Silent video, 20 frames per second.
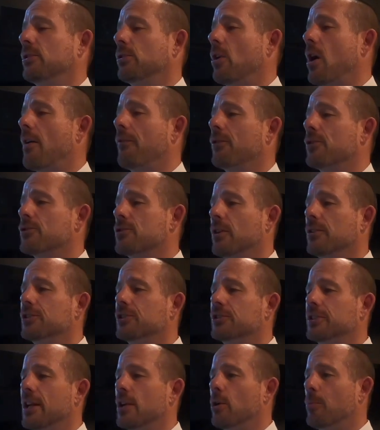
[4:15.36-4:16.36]
offers on
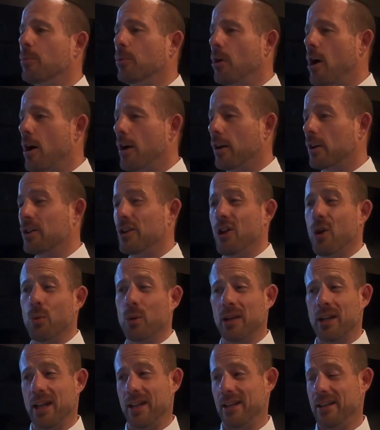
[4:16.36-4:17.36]
stale product. We're
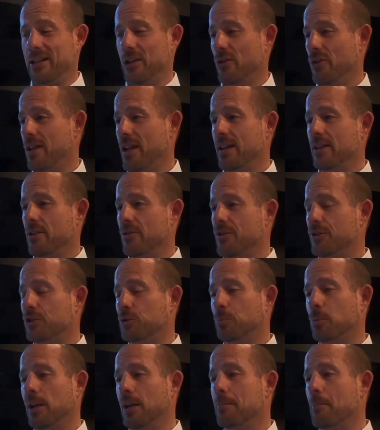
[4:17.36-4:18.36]
getting near the end of the
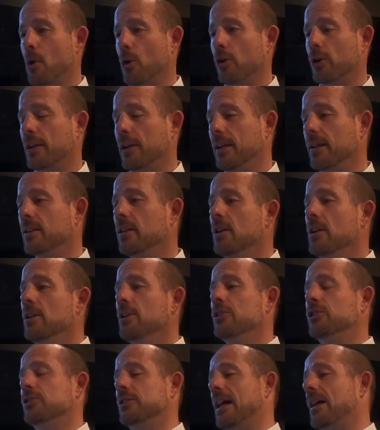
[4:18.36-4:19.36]
spring market.
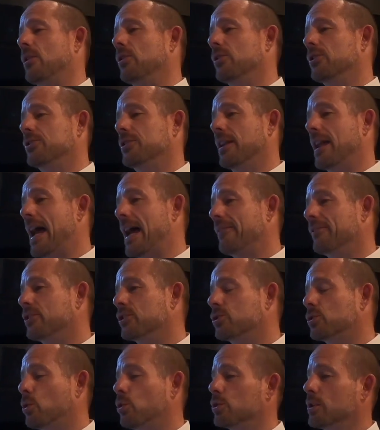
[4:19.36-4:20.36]
Sellers that haven't
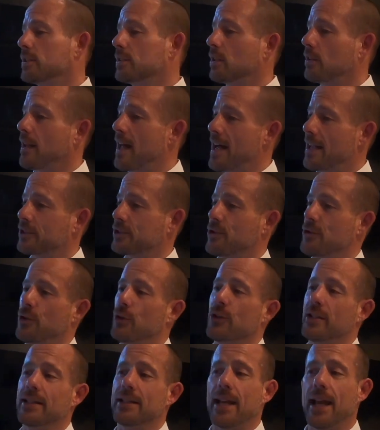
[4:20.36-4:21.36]
sold in the last
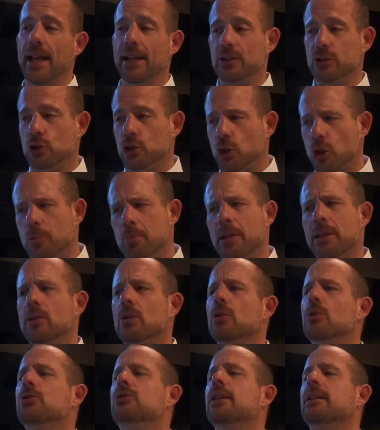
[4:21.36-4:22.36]
30 days should be
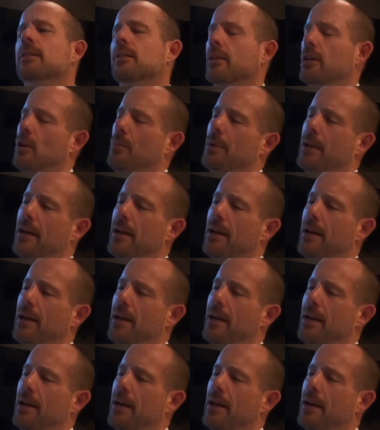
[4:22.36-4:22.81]
losing a little bit